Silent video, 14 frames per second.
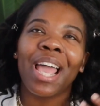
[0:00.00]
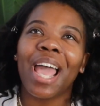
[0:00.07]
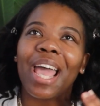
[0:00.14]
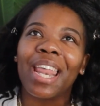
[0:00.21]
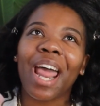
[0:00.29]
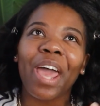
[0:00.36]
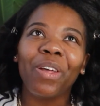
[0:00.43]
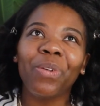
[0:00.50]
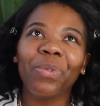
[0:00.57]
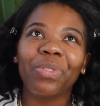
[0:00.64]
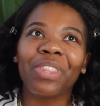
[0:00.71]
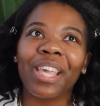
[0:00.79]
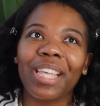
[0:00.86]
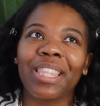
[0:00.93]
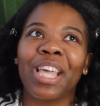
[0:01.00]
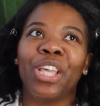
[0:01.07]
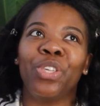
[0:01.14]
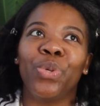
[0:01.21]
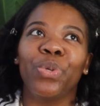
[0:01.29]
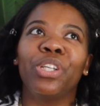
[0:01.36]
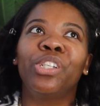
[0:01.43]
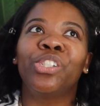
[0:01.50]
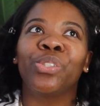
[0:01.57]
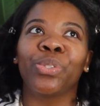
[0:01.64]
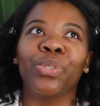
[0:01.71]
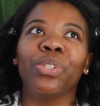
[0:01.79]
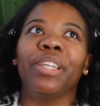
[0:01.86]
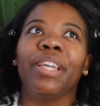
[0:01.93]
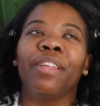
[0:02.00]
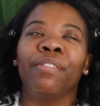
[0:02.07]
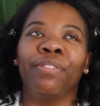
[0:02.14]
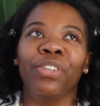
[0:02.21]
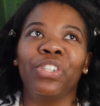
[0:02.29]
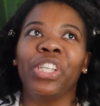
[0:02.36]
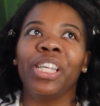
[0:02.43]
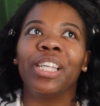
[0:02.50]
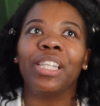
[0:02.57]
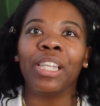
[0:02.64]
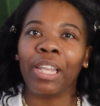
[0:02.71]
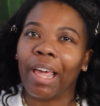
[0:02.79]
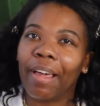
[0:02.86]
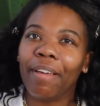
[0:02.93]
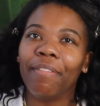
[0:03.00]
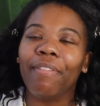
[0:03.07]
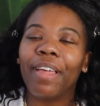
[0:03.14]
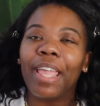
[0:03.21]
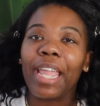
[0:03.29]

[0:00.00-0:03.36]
And I don't think that you can truly and fully love